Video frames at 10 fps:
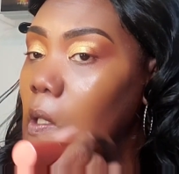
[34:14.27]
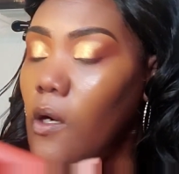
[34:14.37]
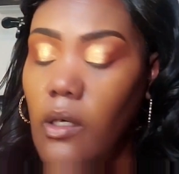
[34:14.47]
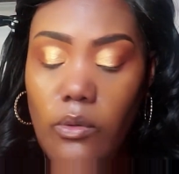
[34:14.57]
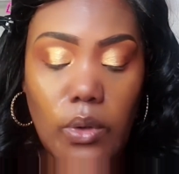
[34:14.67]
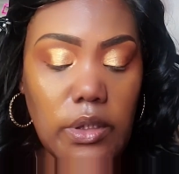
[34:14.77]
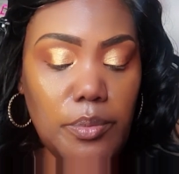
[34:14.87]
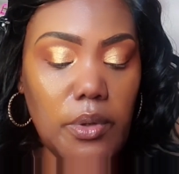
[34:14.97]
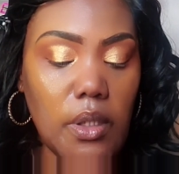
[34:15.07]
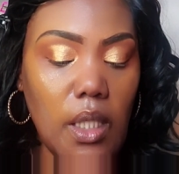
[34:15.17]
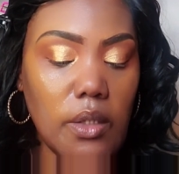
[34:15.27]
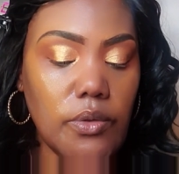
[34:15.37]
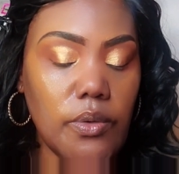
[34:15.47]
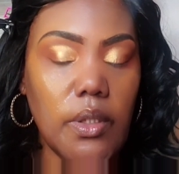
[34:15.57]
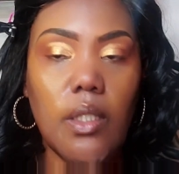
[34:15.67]
are going to put
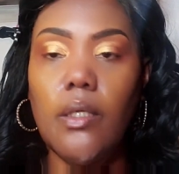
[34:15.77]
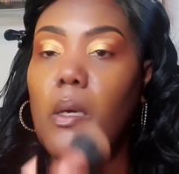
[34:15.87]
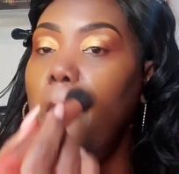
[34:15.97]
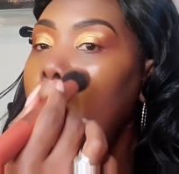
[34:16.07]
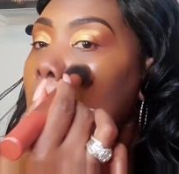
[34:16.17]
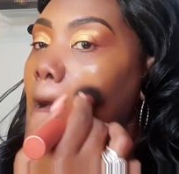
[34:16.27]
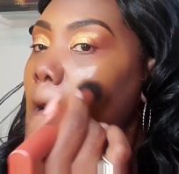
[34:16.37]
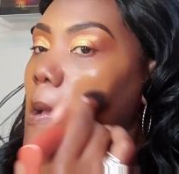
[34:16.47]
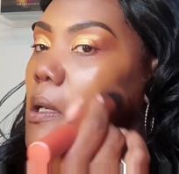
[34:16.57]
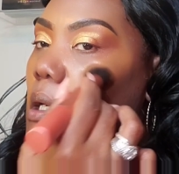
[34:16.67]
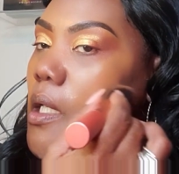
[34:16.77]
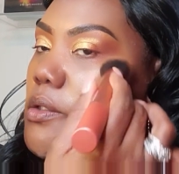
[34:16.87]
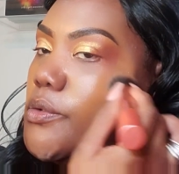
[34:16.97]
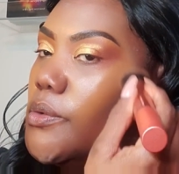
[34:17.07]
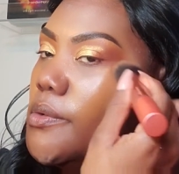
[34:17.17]
contour there.
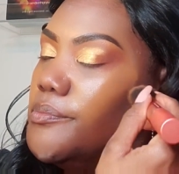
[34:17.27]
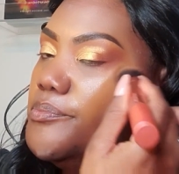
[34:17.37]
Contour.